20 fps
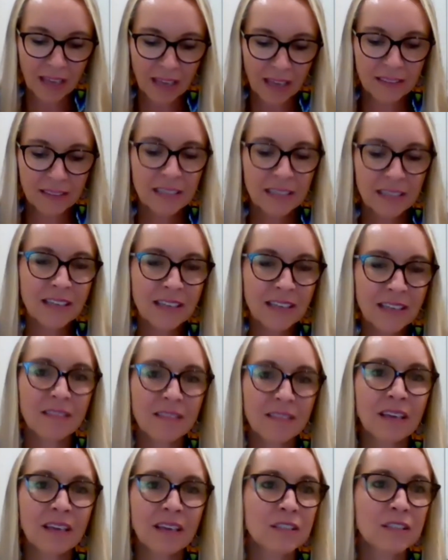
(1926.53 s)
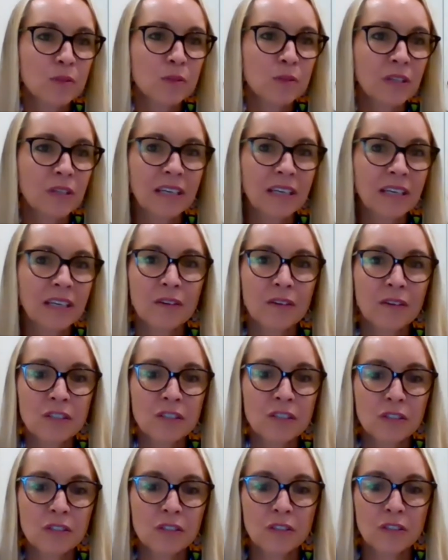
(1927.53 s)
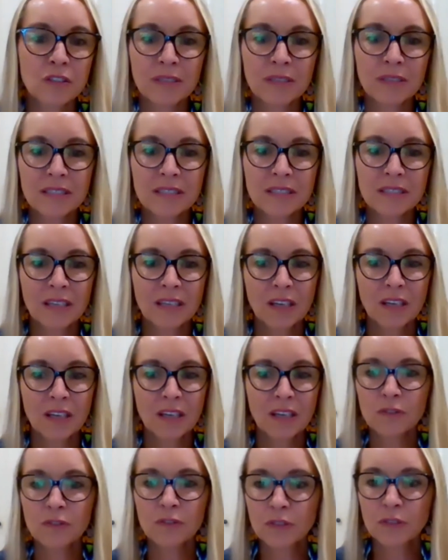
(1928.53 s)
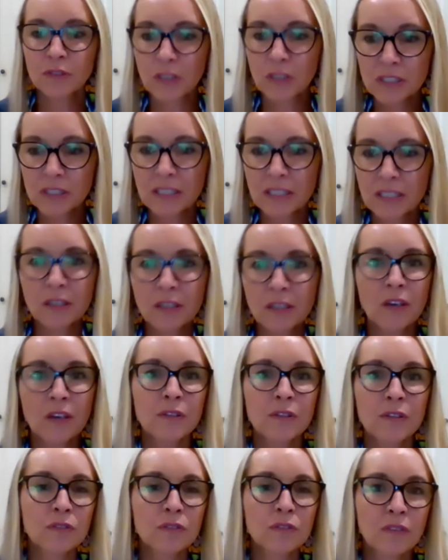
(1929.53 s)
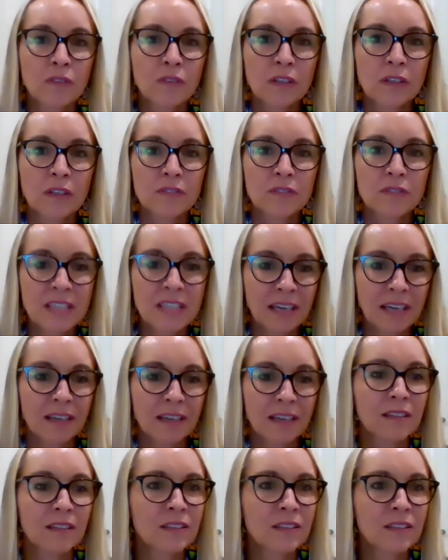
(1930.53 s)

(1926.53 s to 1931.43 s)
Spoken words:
And then another thing I just want to encourage you to do is, you've got to get over your fear of tech.